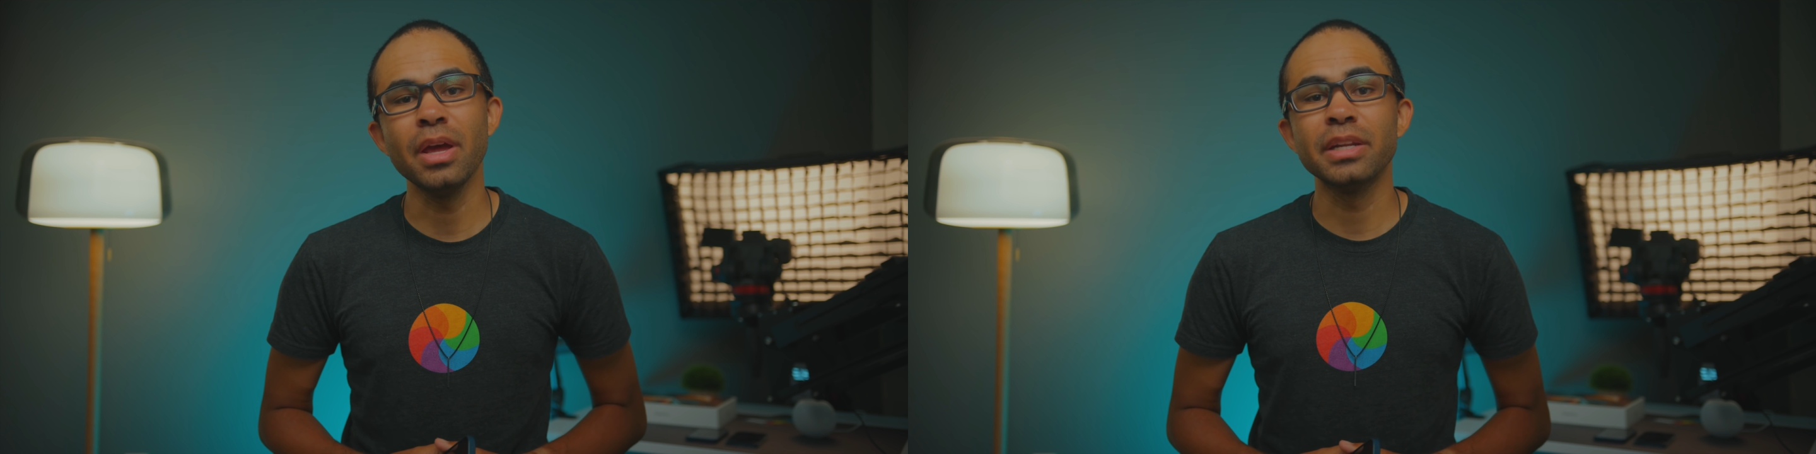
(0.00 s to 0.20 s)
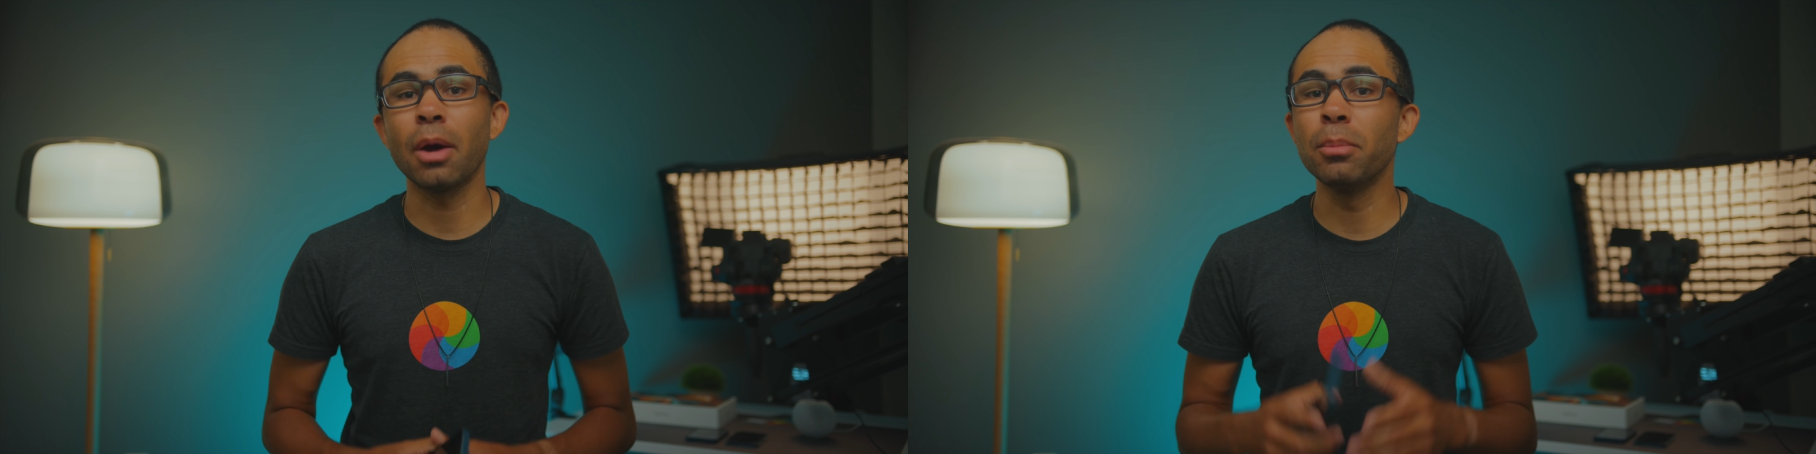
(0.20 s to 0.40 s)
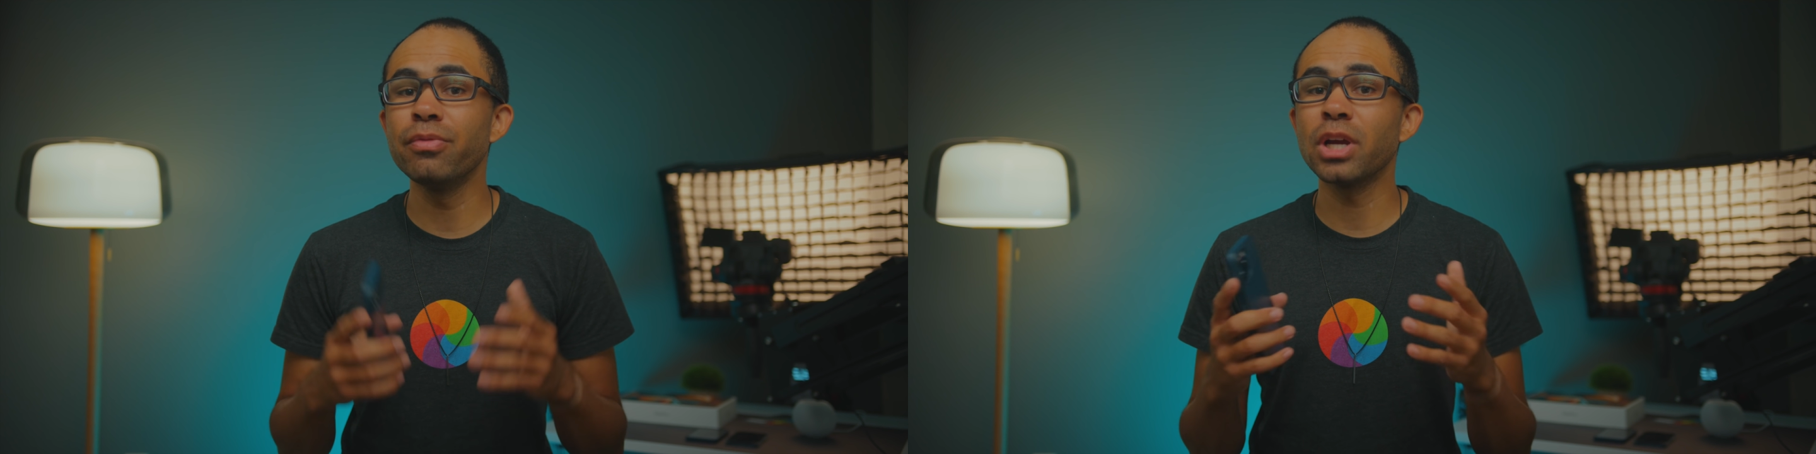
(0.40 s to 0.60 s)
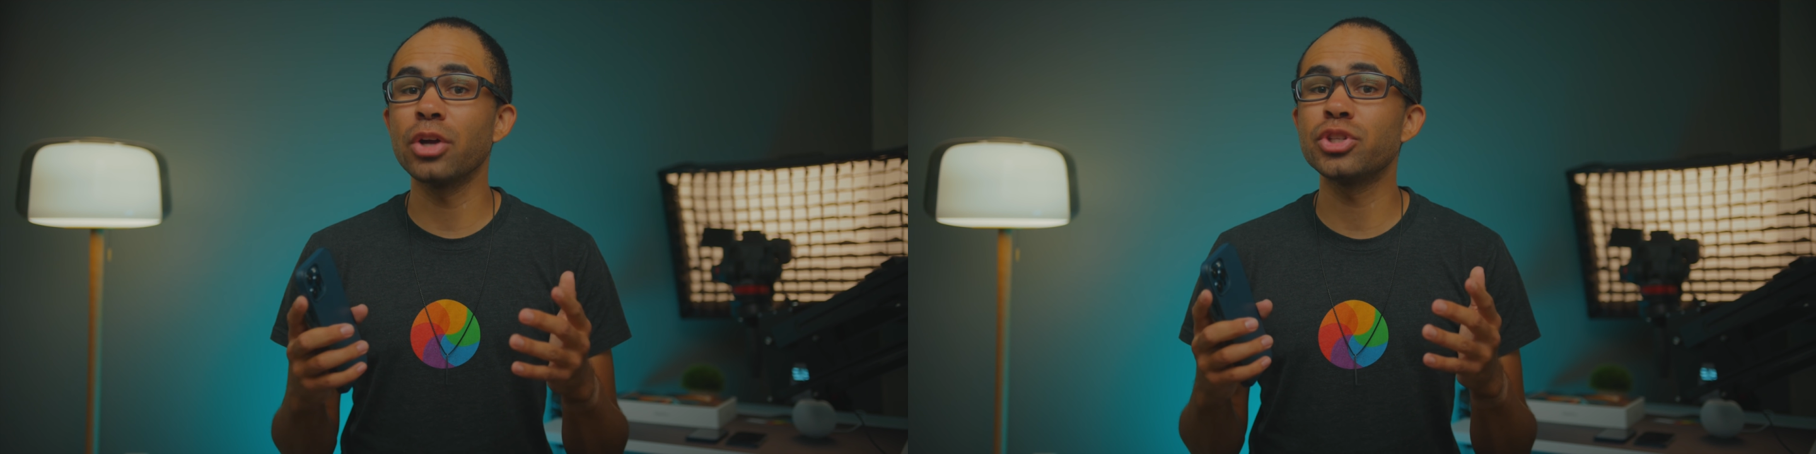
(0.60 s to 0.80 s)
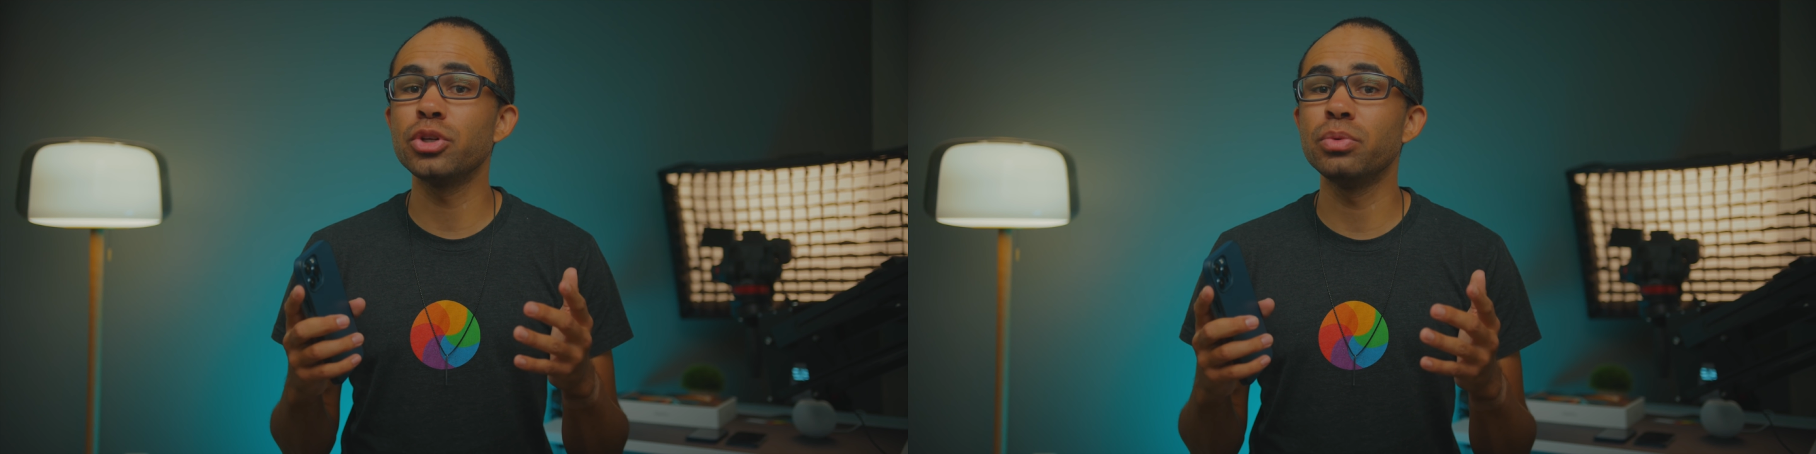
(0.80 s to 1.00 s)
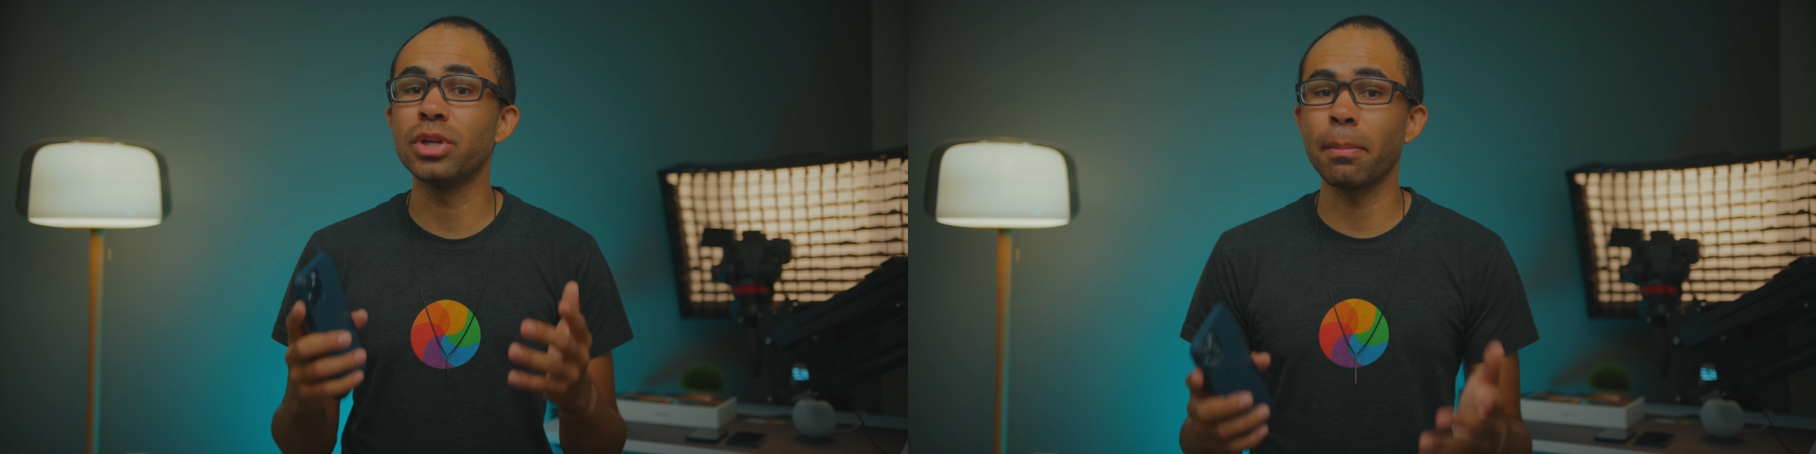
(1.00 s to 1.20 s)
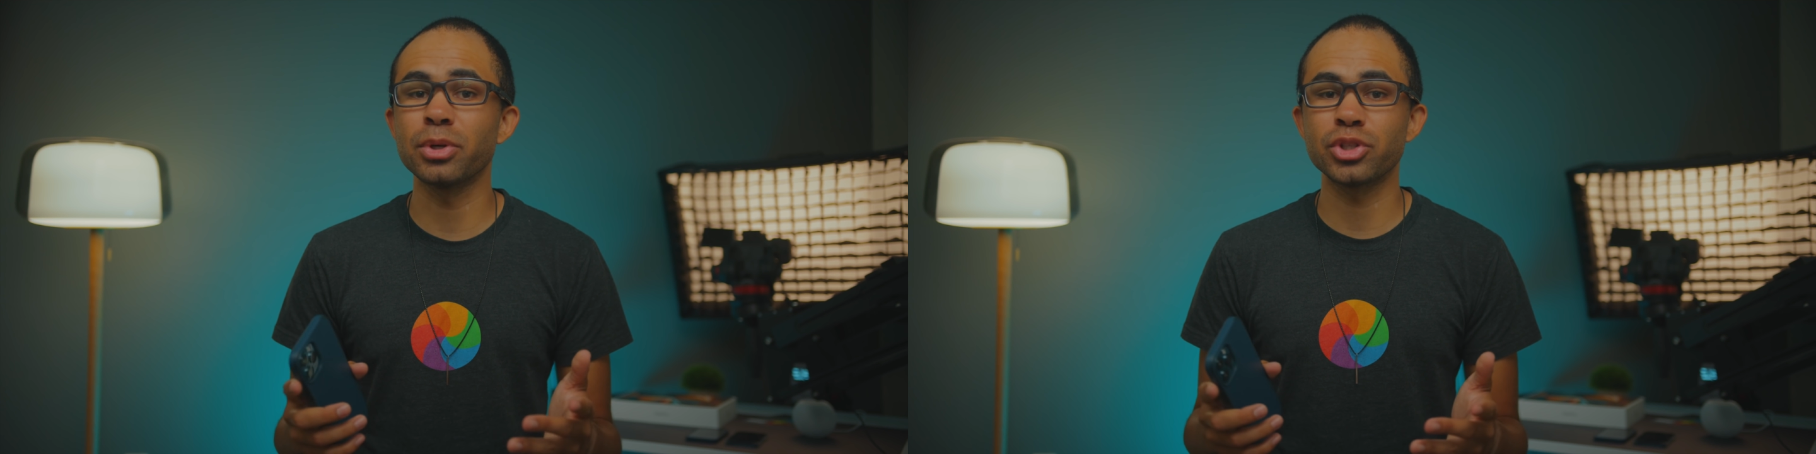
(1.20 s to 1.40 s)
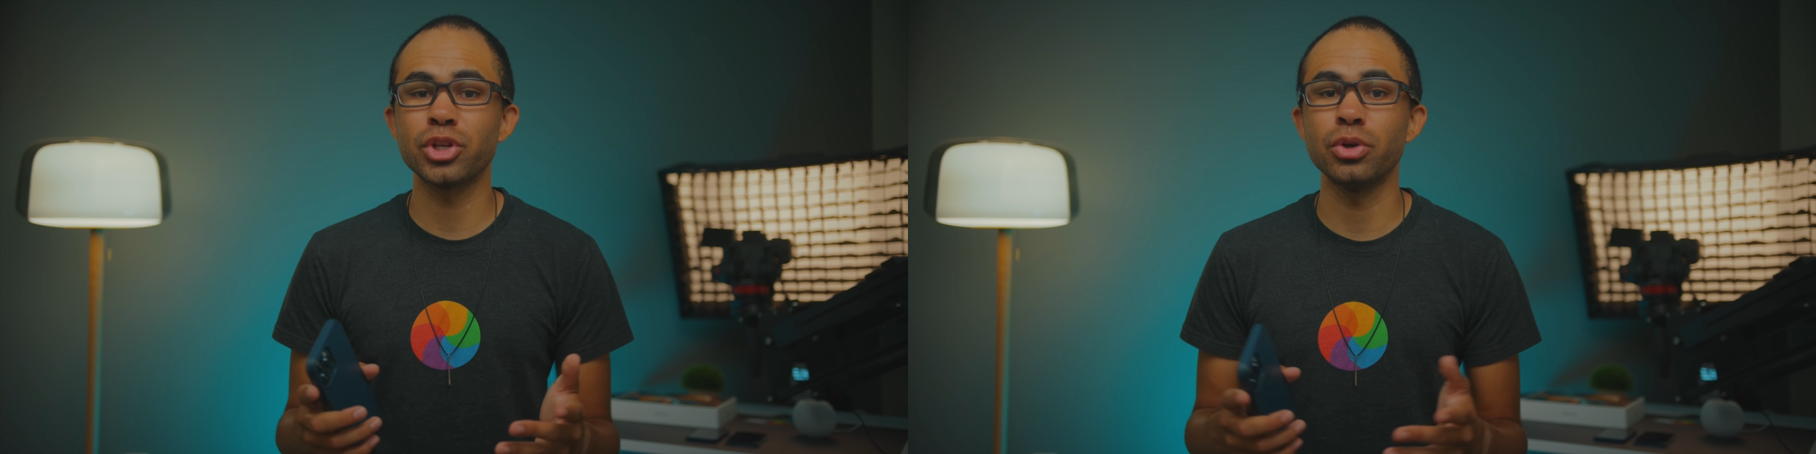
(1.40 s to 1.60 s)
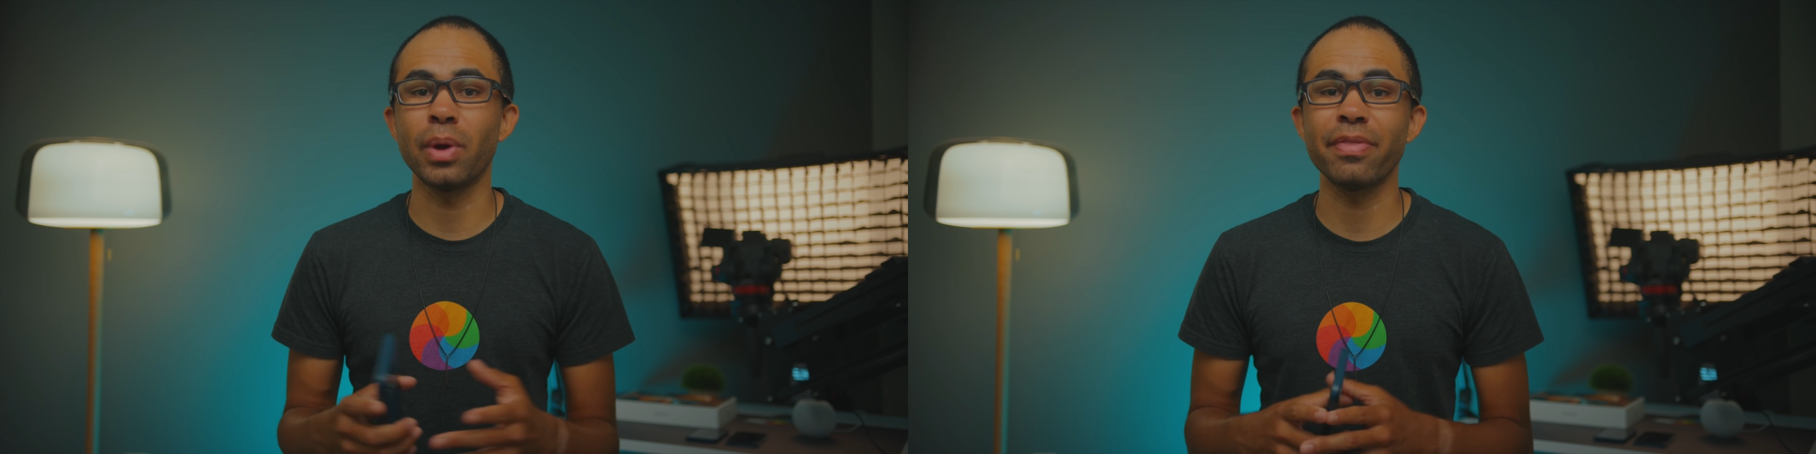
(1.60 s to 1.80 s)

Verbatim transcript: Now, moving on to number two,